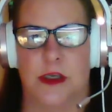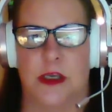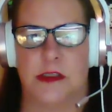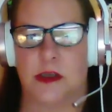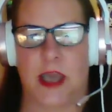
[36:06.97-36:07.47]

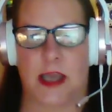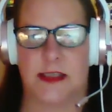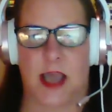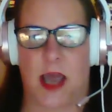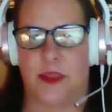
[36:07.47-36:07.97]
So yeah, it's
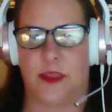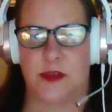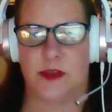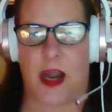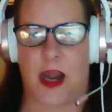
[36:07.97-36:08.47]
got
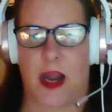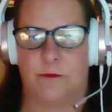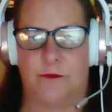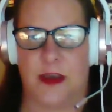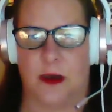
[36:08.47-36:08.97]
those got to
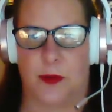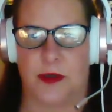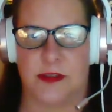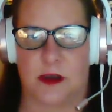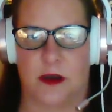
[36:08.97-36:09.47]
have
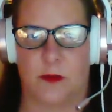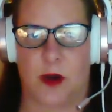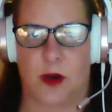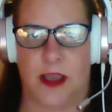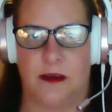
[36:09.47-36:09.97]
fingerprints
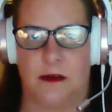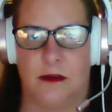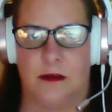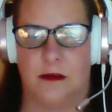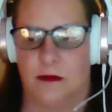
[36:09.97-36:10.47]
on them, right?